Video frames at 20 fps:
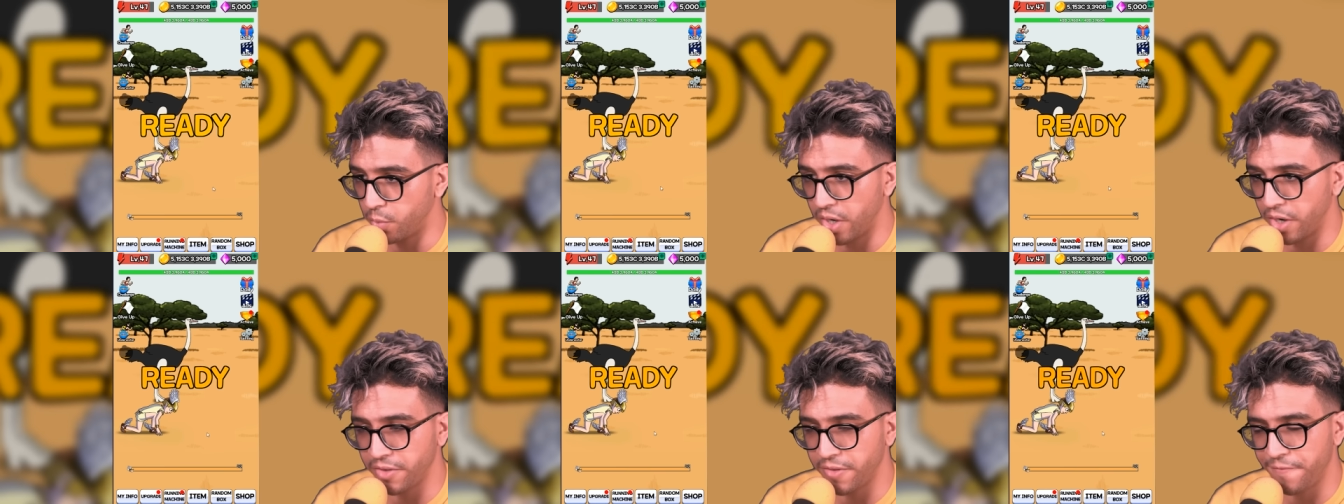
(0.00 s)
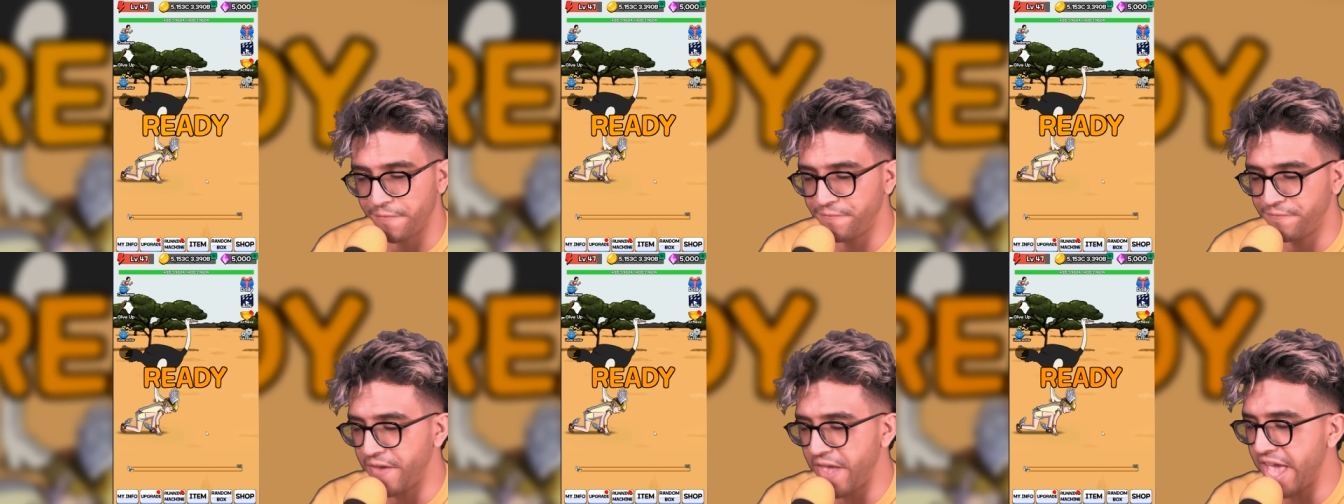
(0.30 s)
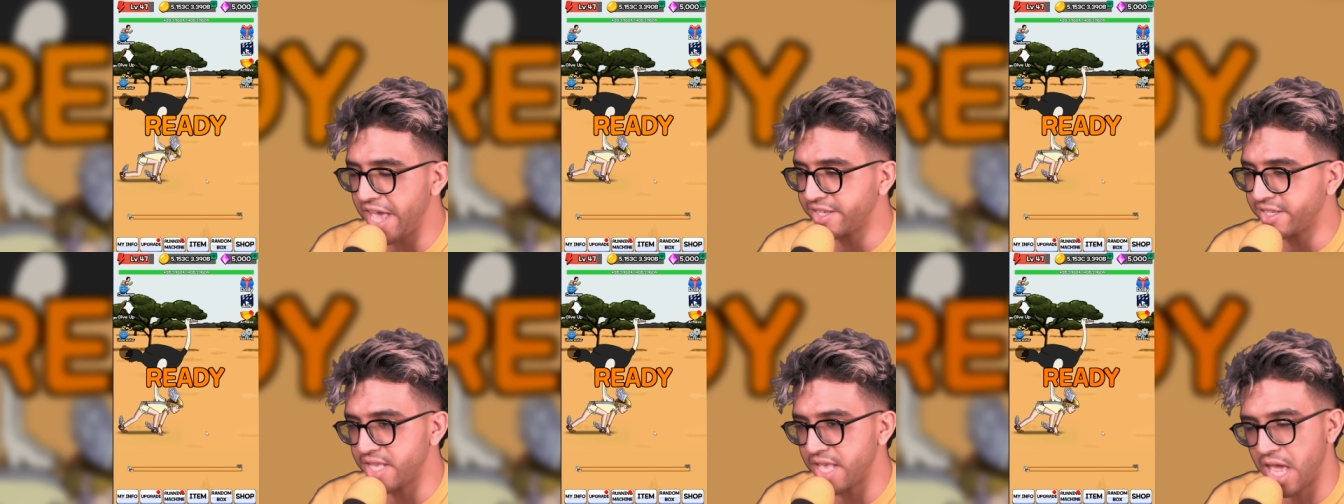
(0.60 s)
one of the
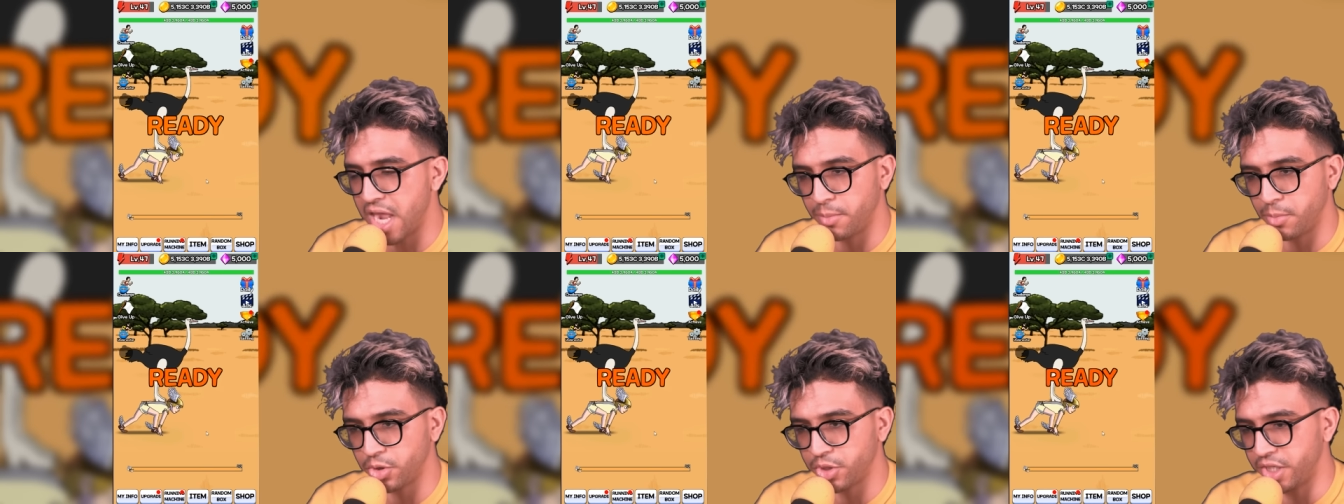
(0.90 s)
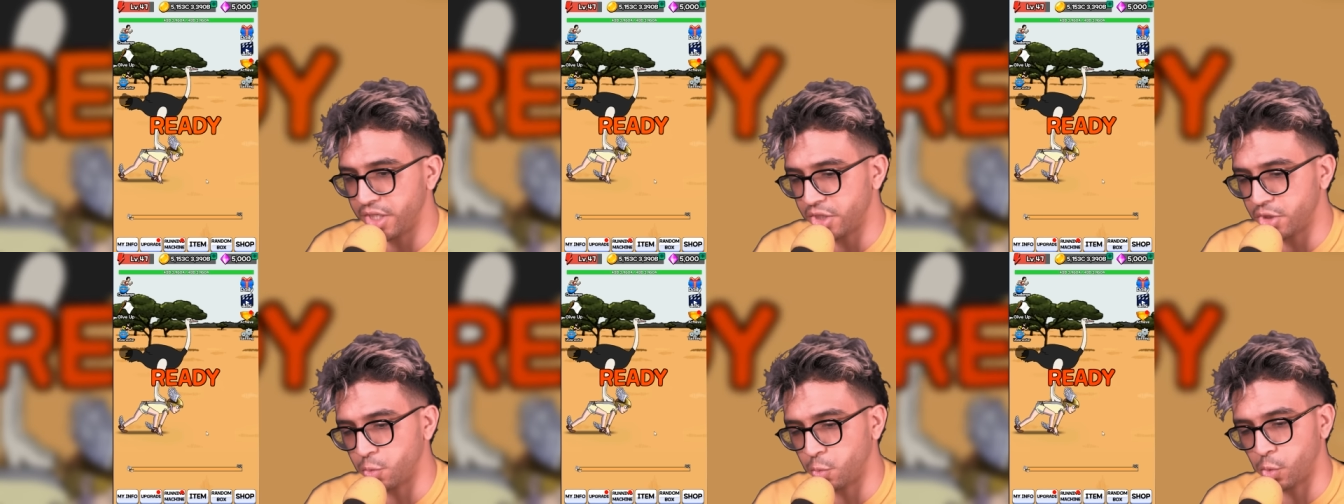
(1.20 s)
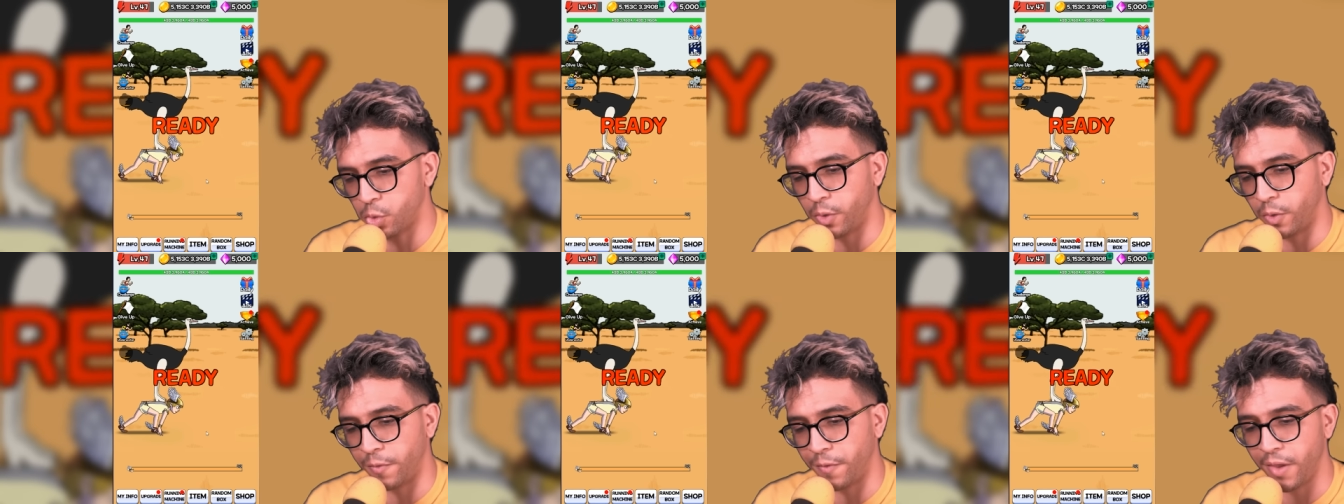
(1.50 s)
fastest animals in this
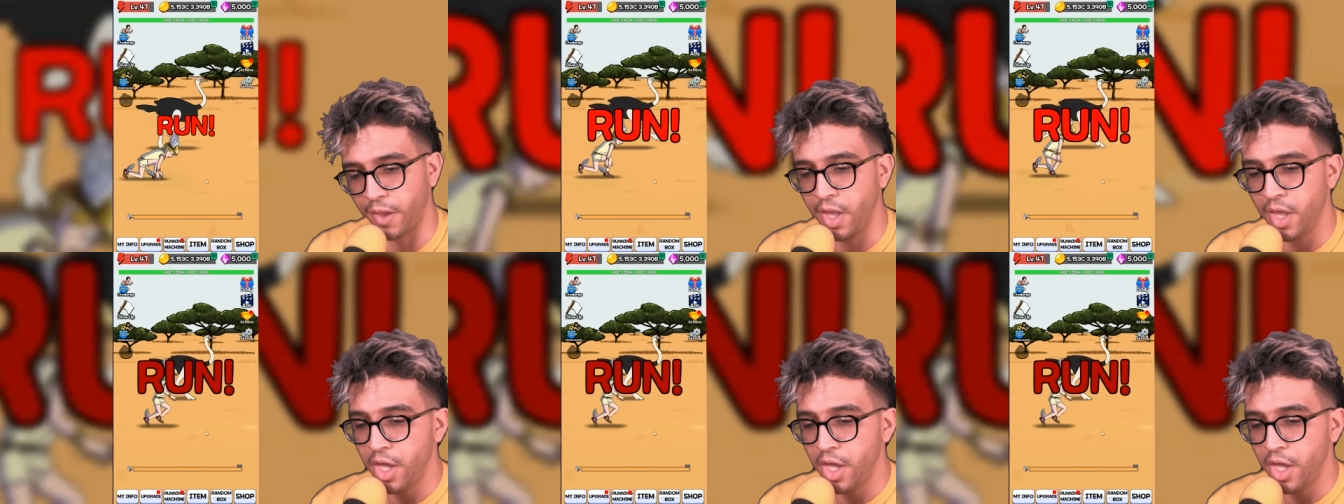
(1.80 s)
world.